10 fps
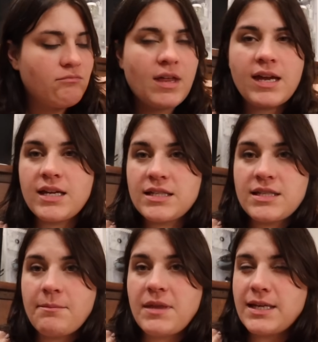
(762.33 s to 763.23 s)
like
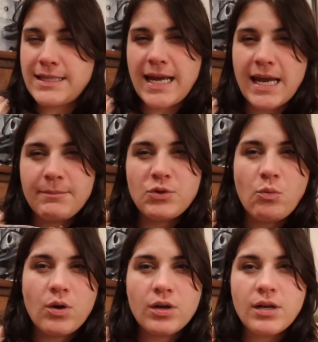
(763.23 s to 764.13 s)
something to aim
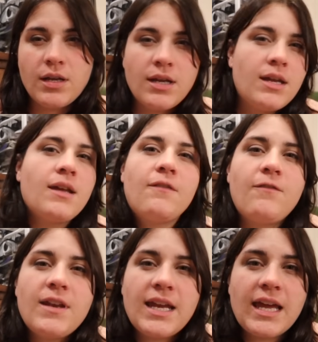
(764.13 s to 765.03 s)
toward
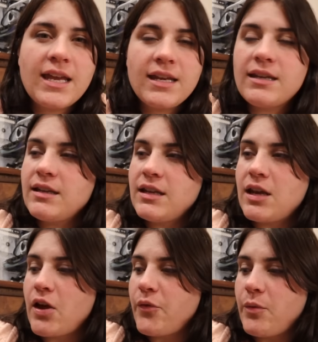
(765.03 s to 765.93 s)
fitting in, you
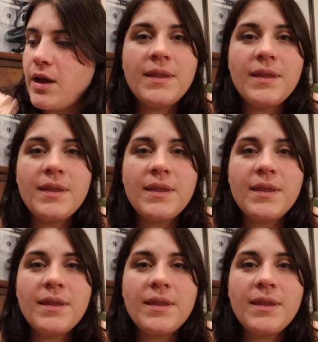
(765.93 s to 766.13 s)
know.